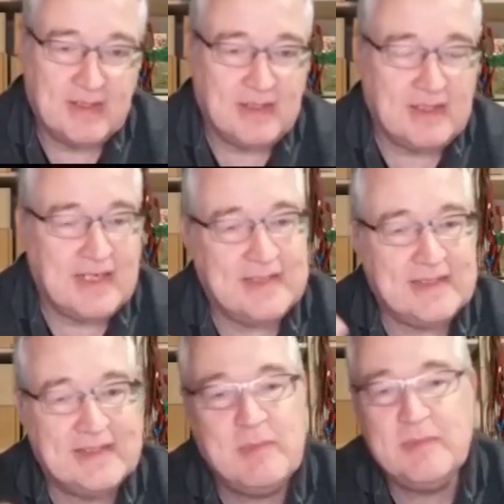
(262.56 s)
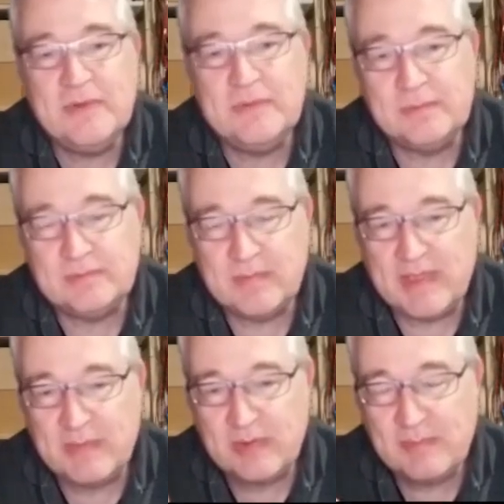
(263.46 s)
I had an MMU,
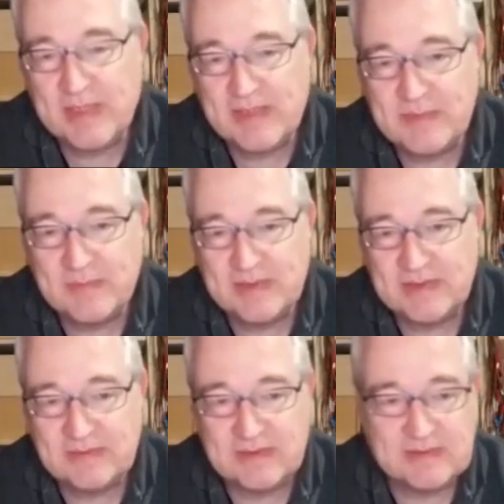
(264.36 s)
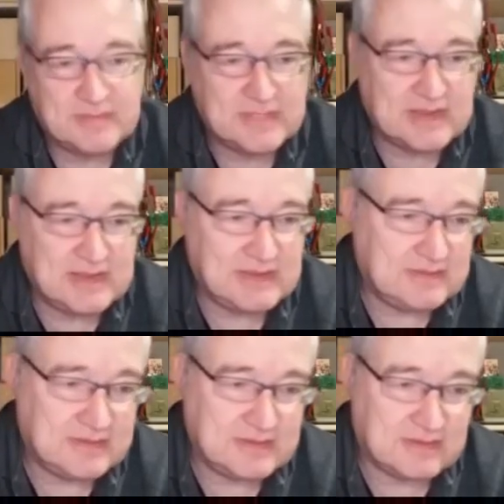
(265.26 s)
memory management unit. I'll
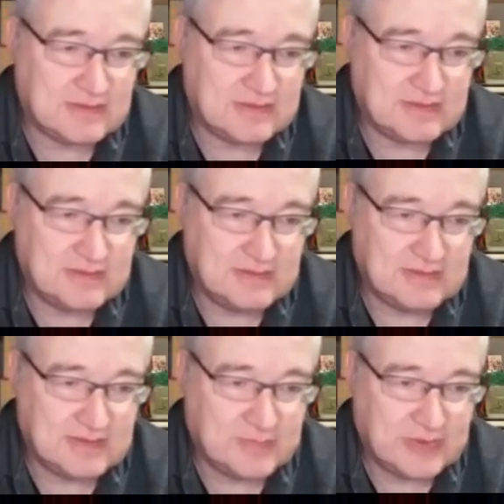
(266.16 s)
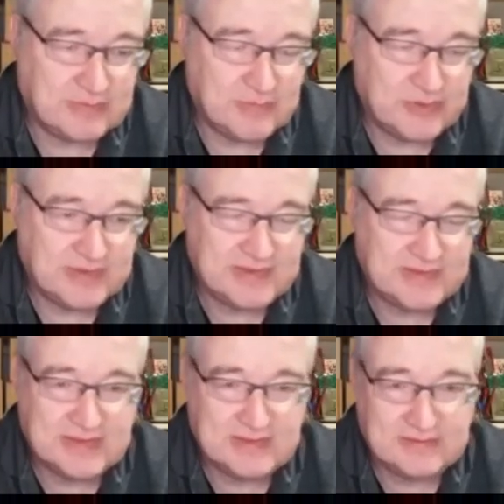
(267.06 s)
talk about more in
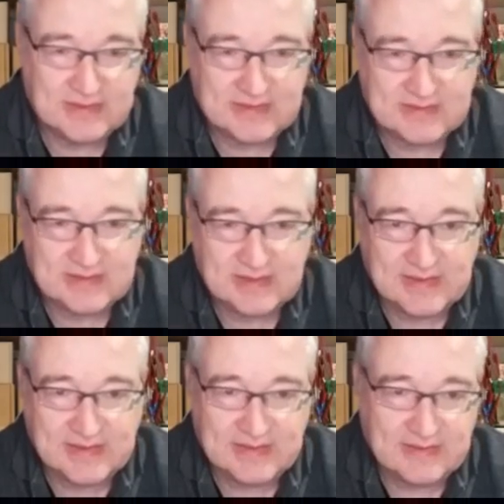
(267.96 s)
detail on the next slide.